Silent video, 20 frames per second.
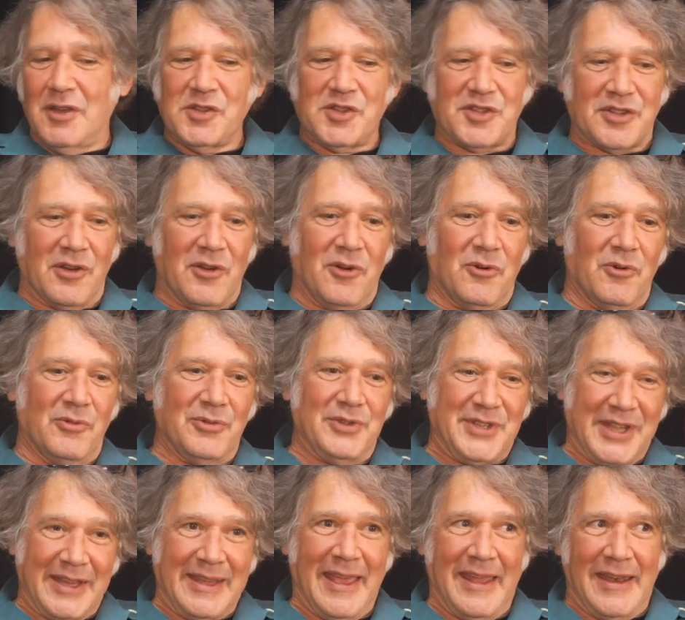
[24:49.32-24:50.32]
So
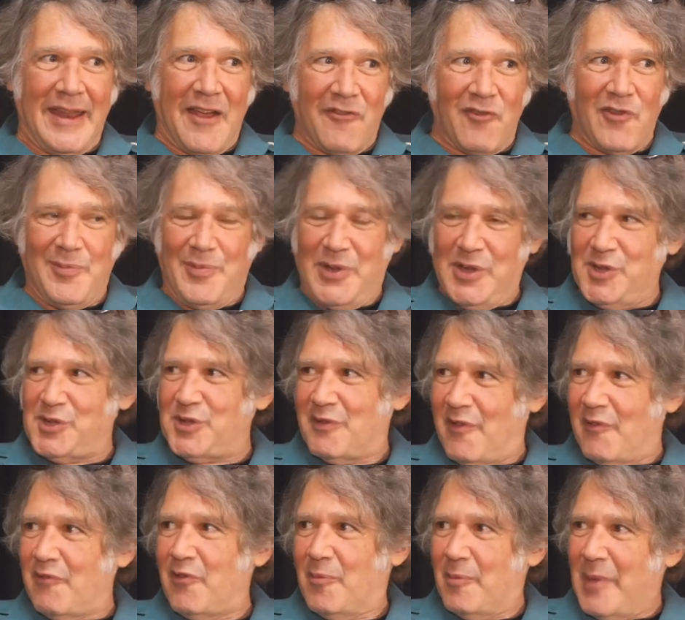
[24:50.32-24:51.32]
to get every piece
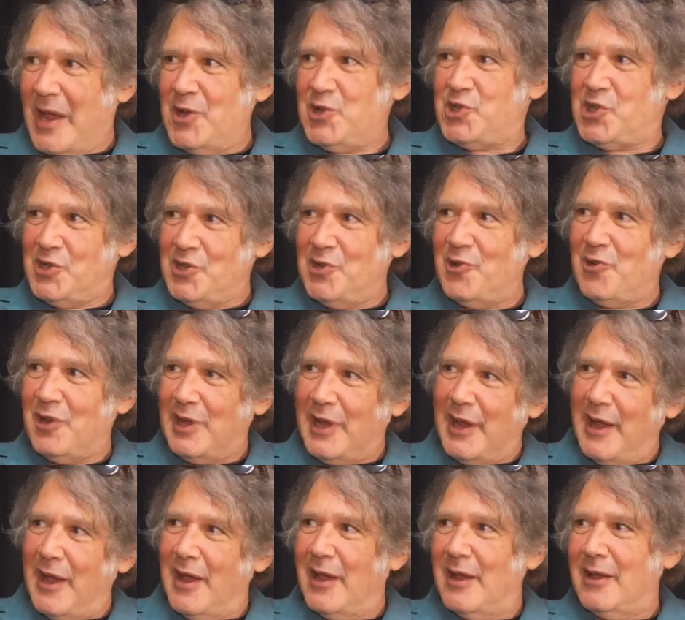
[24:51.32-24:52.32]
of information you can
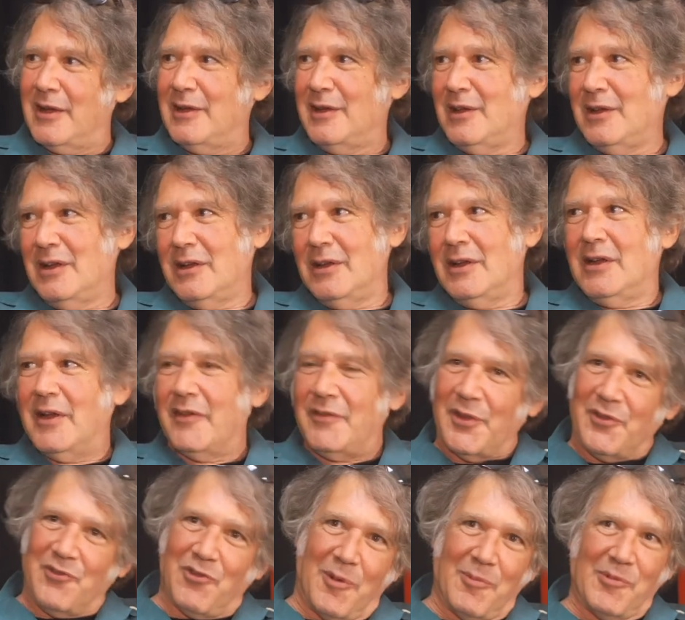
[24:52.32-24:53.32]
get if
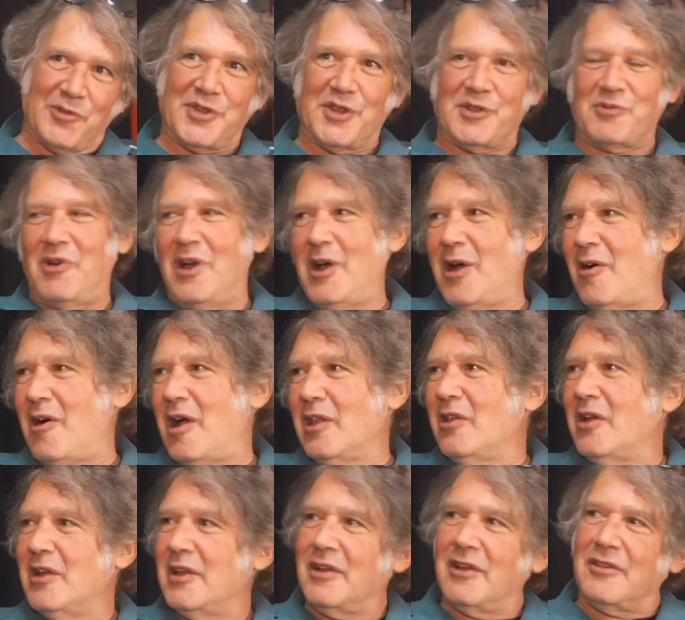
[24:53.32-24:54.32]
the drummer says, "Well, I
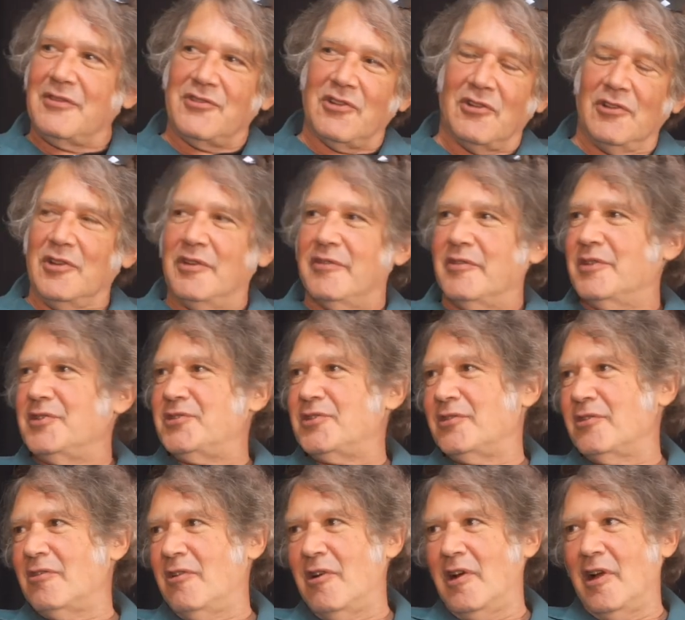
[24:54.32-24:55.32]
like Joy
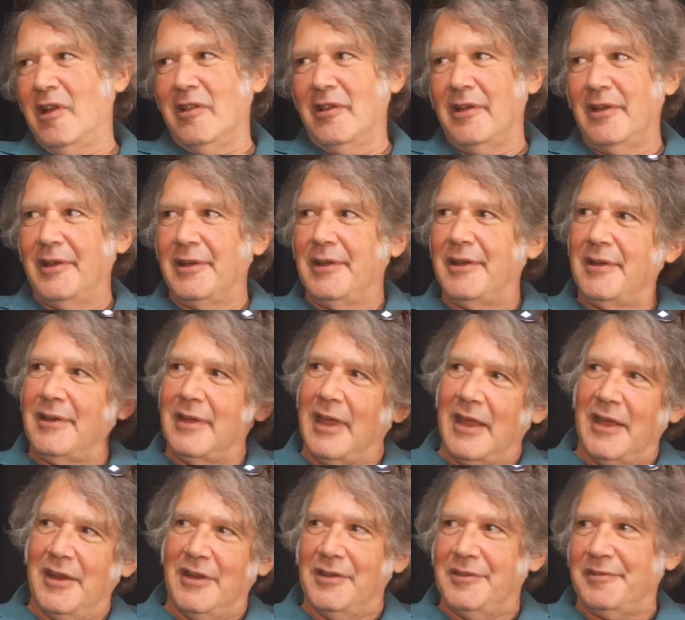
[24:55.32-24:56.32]
Division" or "I like
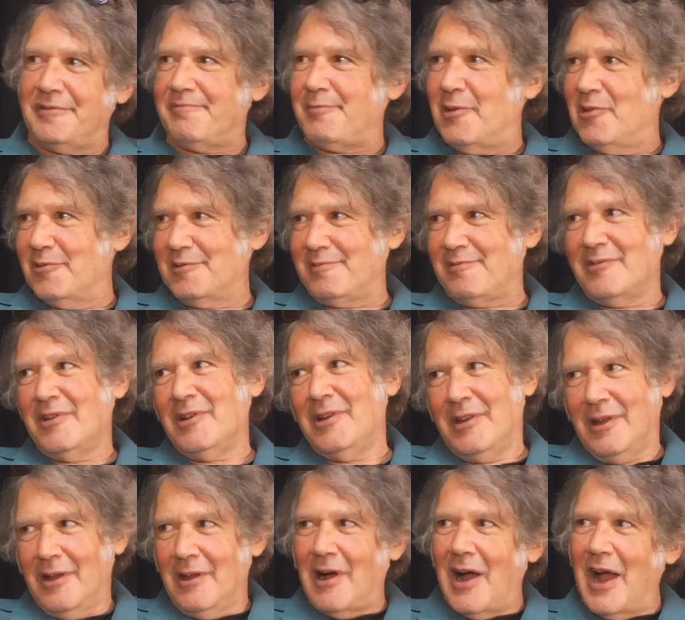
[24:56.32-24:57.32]
'80s post,"
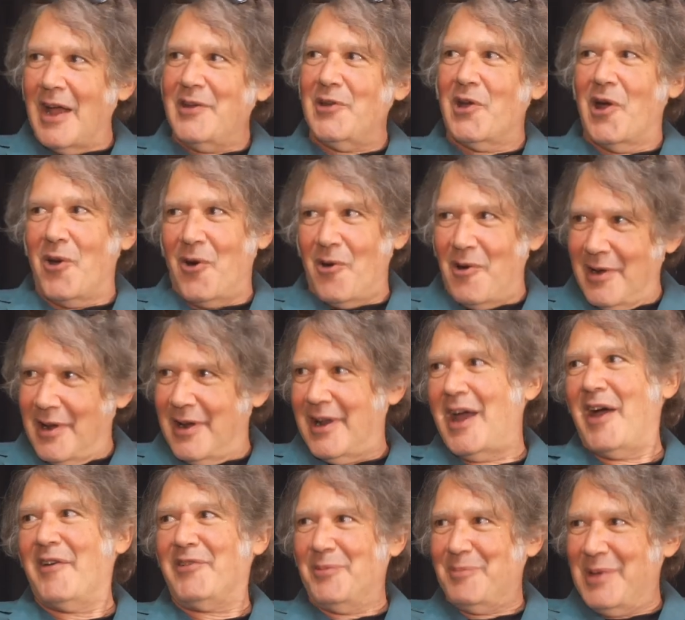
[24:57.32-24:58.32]
I know I'm going to
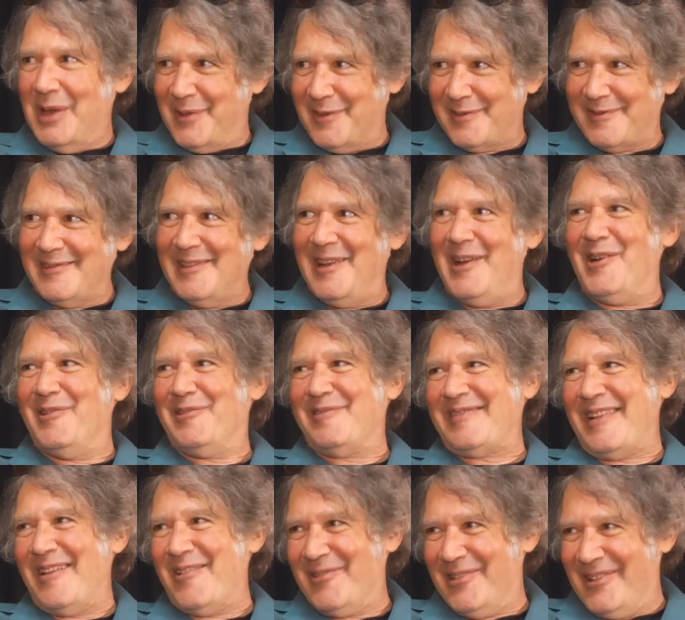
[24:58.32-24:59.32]
have to make the snare
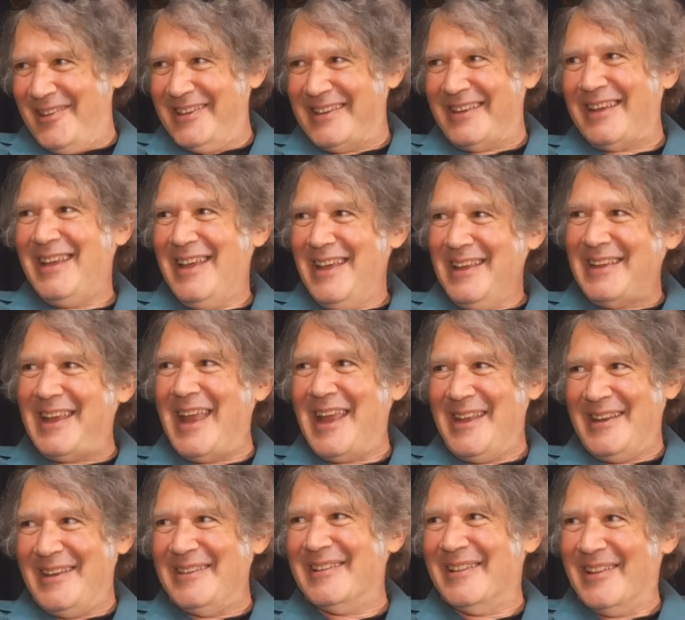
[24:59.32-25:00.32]
sound like mm-hmm.
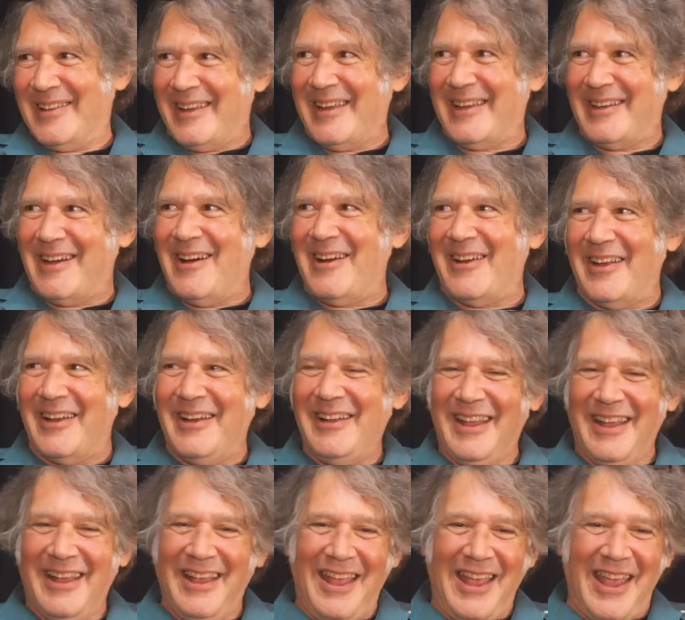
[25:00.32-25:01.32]
gated, like a kind of
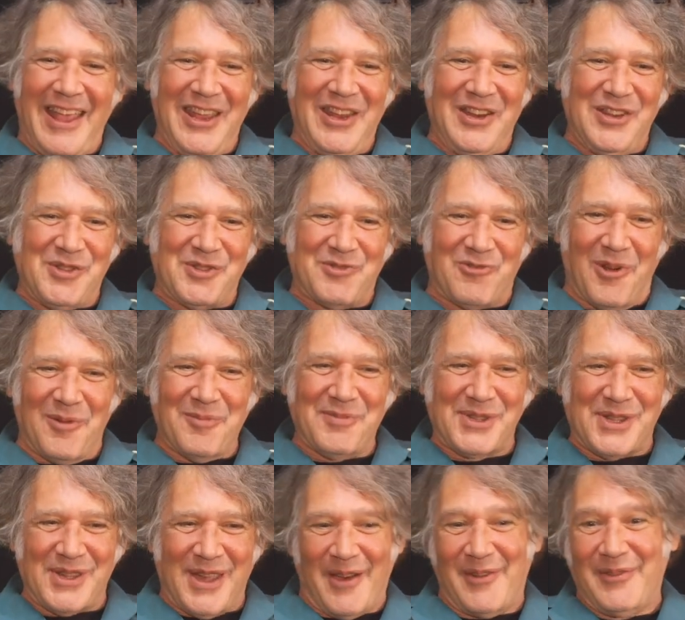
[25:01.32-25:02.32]
'80s drum
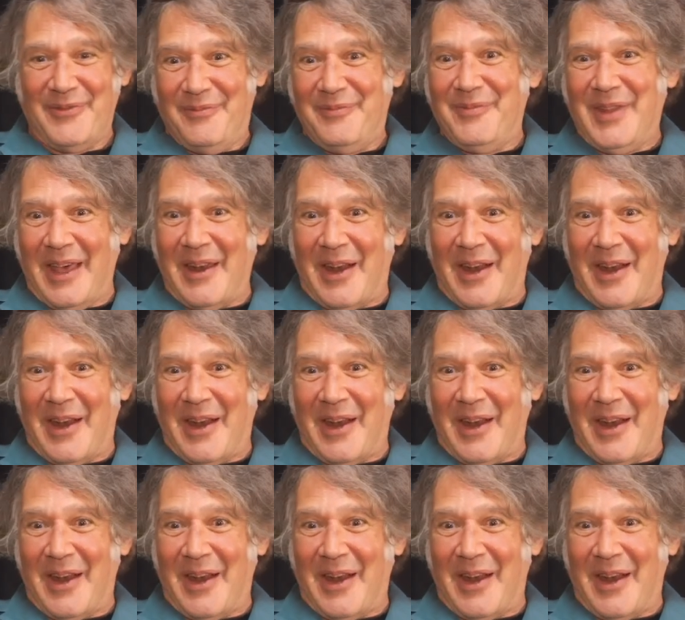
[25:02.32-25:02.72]
sound,